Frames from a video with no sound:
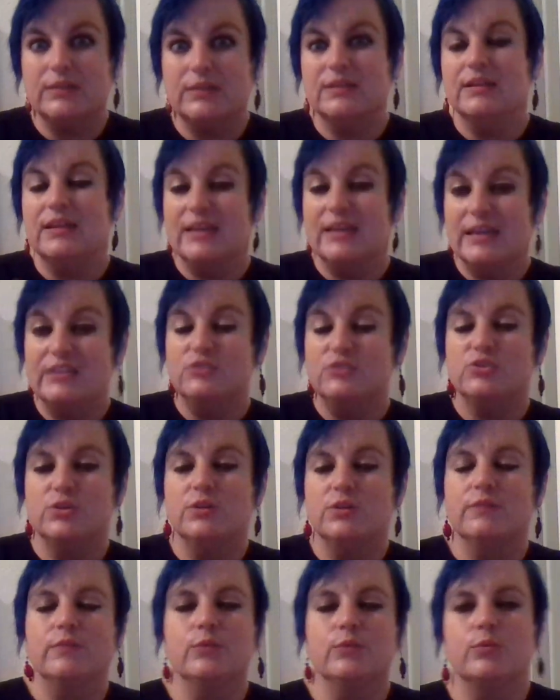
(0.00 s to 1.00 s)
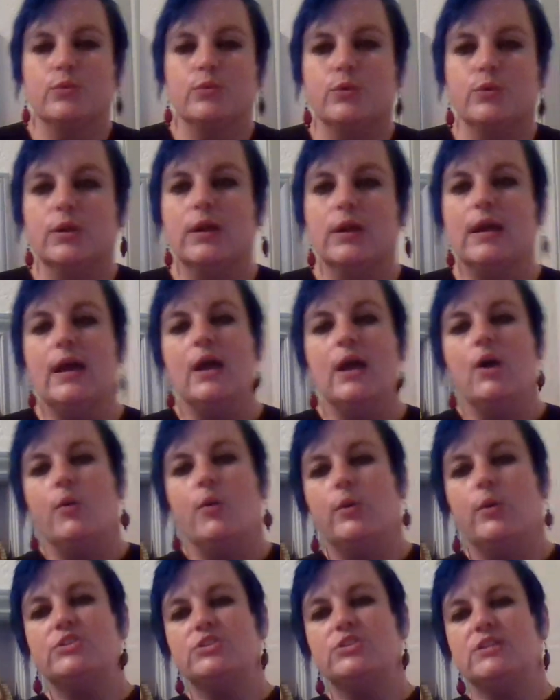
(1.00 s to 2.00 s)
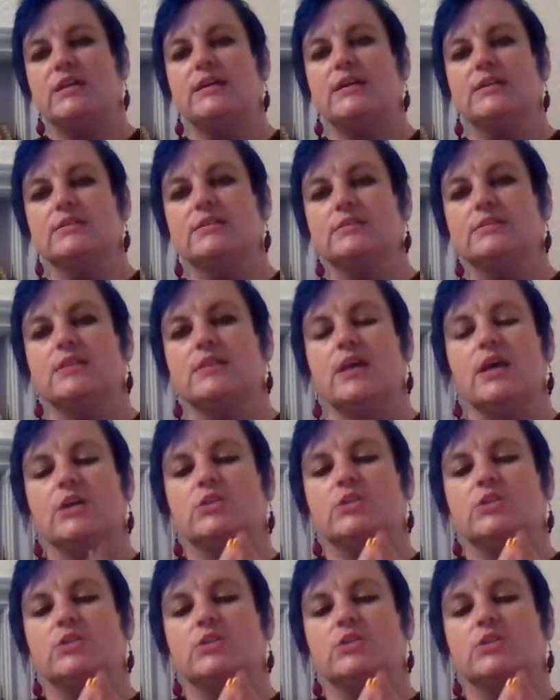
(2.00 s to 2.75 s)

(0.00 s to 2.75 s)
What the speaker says: The negation of the rule, which says,